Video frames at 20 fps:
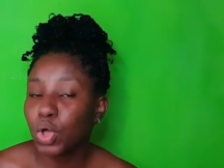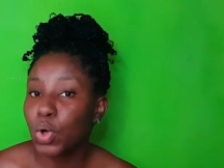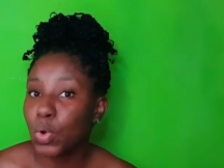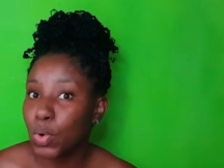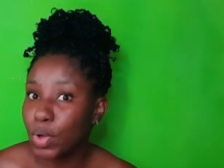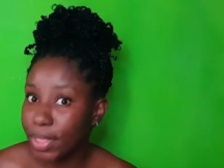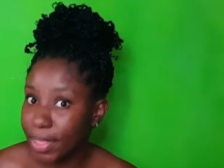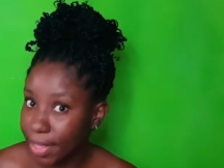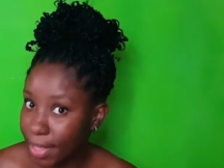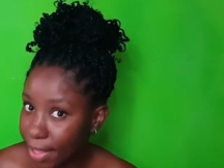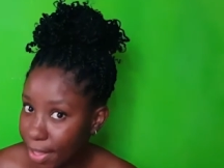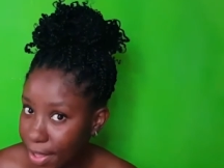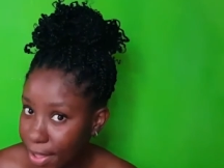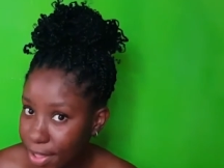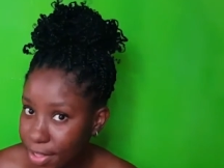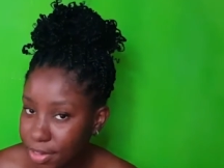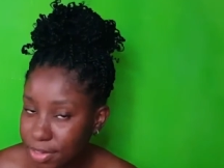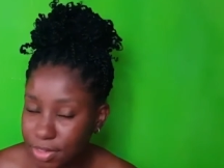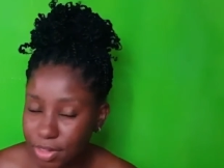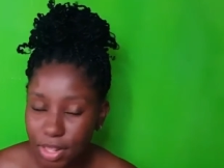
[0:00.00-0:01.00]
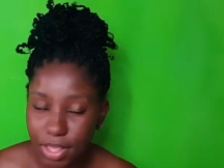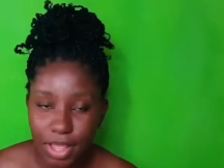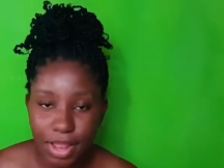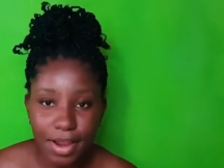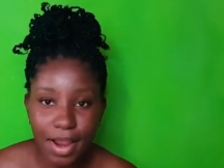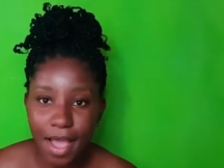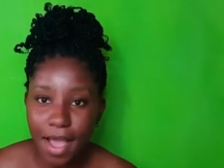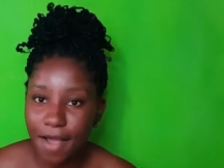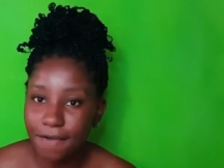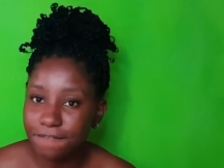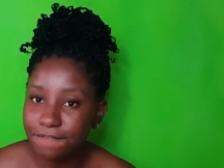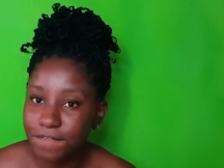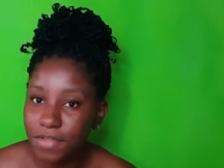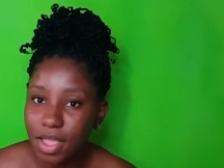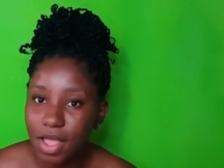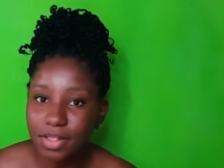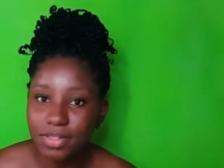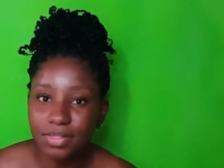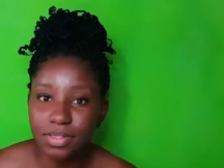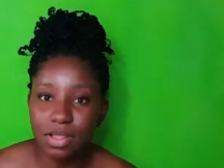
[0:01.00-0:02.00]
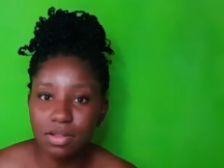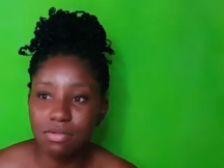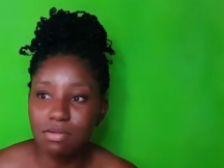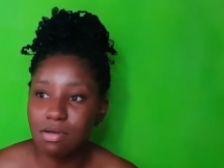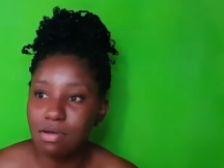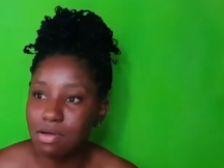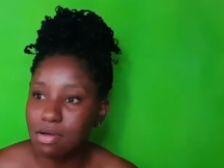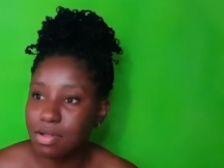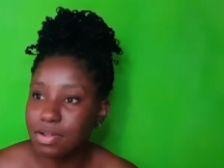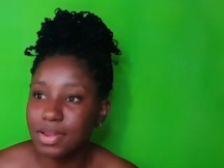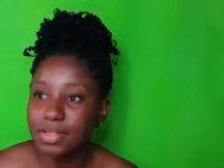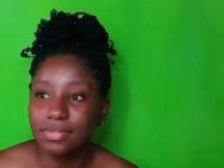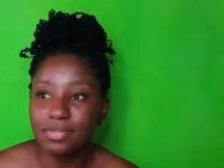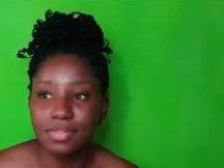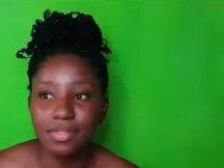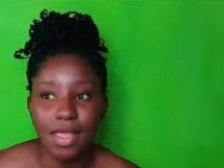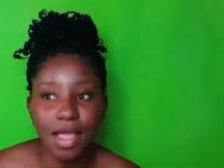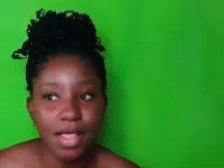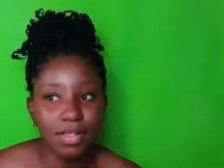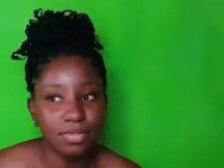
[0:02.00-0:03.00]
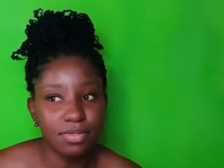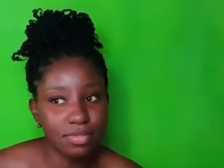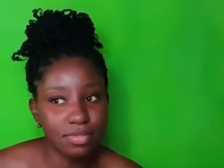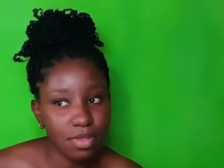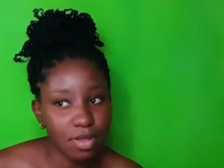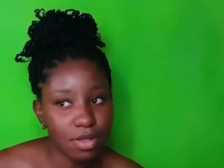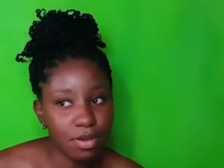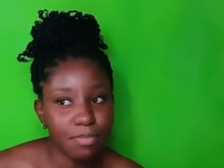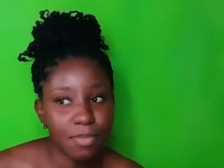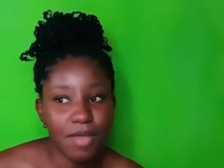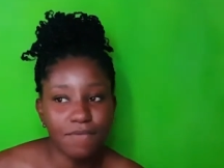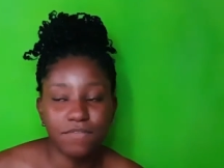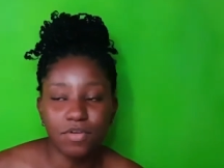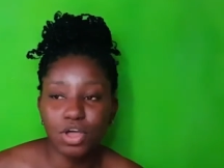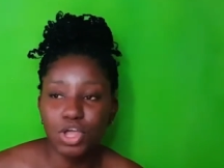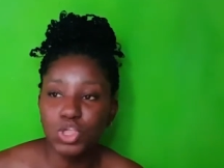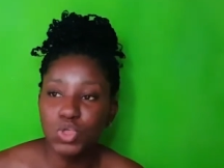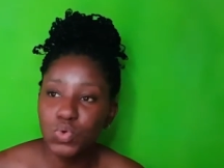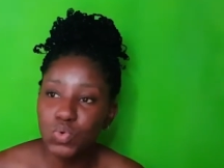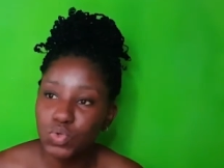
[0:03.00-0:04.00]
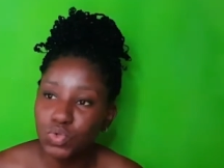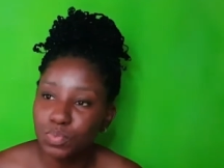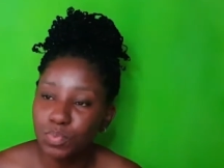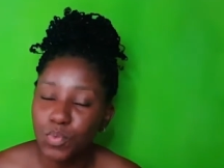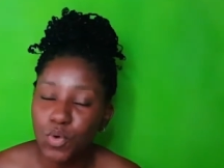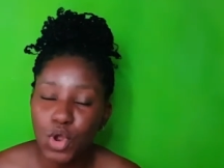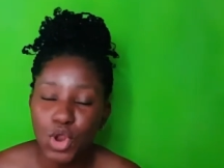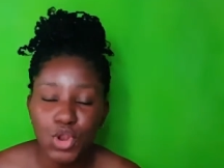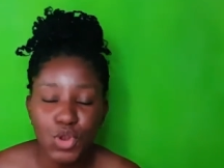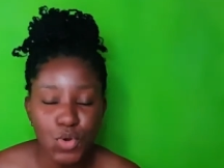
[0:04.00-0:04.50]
Okay, so you're not have to say no, this not soda, me have to use more.